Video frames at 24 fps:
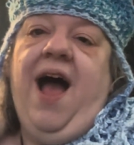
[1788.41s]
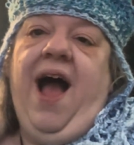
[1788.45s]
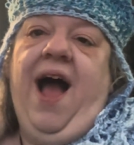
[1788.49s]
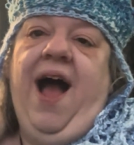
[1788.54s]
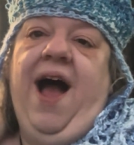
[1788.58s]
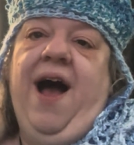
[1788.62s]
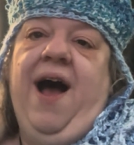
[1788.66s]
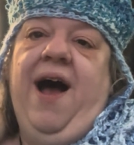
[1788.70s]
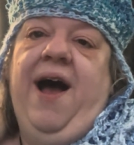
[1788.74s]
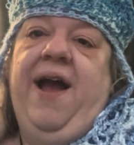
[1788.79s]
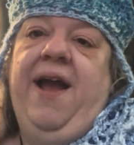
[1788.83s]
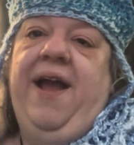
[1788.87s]

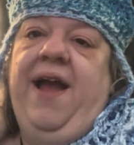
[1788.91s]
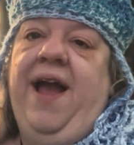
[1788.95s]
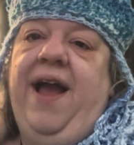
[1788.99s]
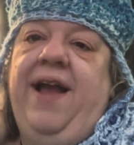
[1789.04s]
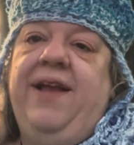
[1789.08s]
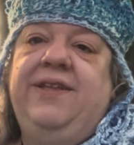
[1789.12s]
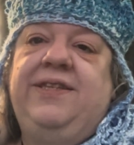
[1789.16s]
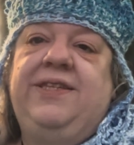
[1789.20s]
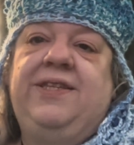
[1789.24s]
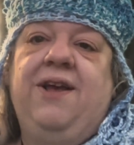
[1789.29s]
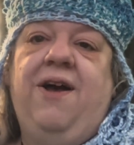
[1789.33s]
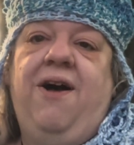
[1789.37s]

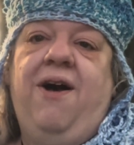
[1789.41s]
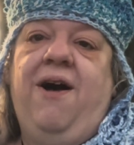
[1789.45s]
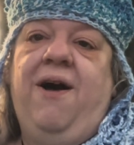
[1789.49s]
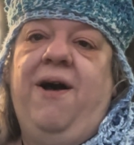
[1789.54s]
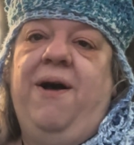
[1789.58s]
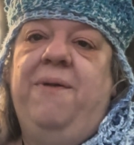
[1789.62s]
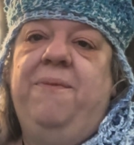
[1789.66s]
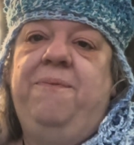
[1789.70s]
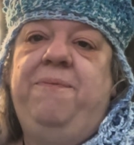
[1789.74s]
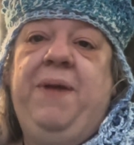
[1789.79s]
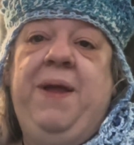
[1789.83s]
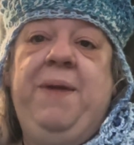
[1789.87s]
I
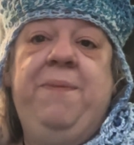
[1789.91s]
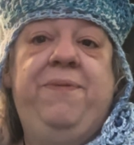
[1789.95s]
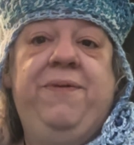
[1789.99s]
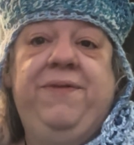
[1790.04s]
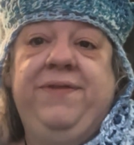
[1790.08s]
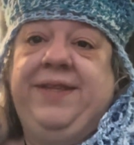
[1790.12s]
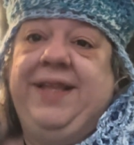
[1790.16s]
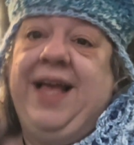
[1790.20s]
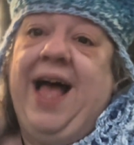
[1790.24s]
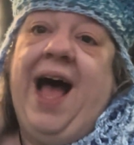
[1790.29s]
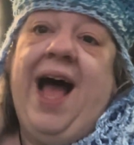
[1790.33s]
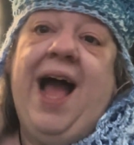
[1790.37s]
saw people
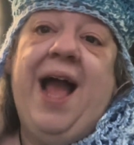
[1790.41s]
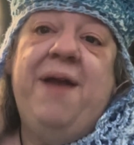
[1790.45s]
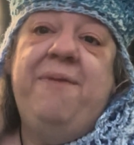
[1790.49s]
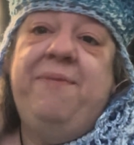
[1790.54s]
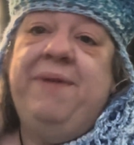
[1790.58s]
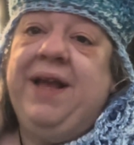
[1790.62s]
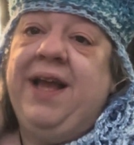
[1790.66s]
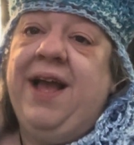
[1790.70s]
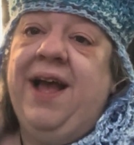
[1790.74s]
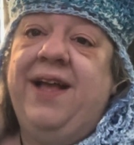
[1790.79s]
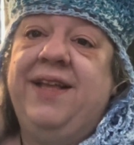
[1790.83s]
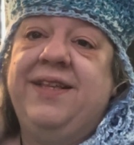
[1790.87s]
die
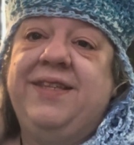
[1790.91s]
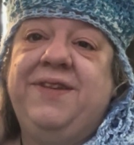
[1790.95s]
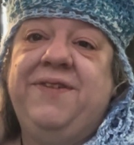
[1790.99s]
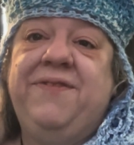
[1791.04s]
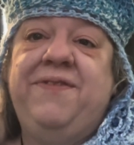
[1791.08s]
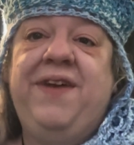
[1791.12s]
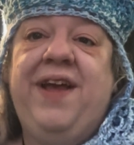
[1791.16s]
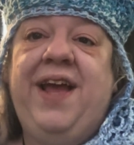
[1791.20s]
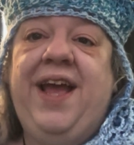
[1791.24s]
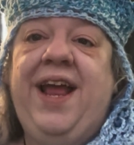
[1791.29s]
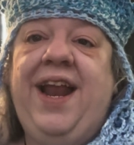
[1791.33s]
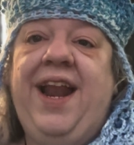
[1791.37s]
because
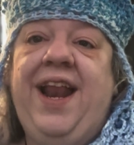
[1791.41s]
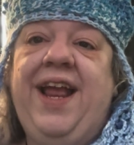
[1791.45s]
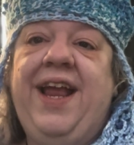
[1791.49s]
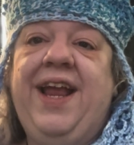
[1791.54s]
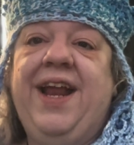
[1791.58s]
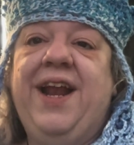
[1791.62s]
of it,